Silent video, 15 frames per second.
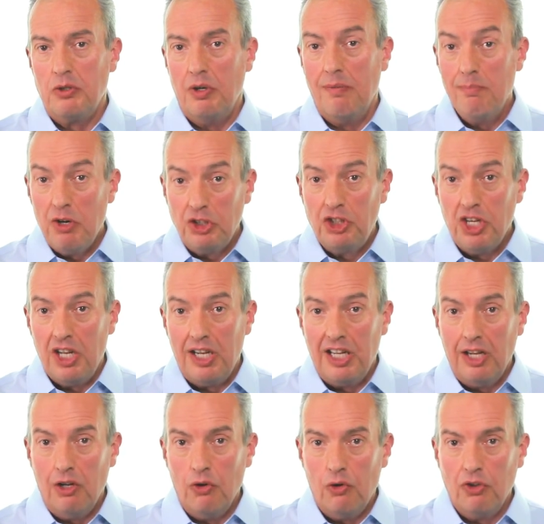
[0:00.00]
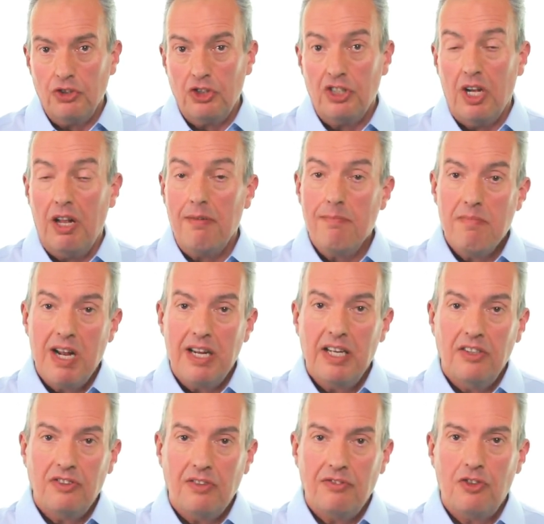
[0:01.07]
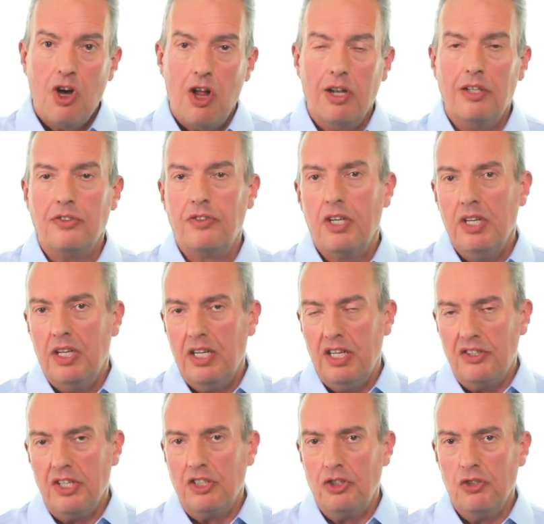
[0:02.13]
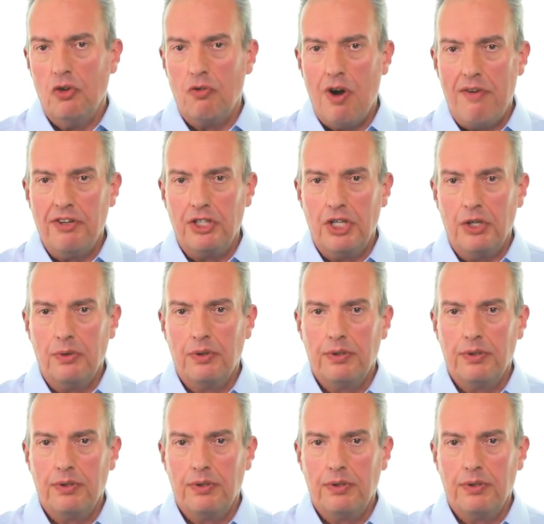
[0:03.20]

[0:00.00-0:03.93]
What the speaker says: to a much earlier launch and millions of dollars additional revenue.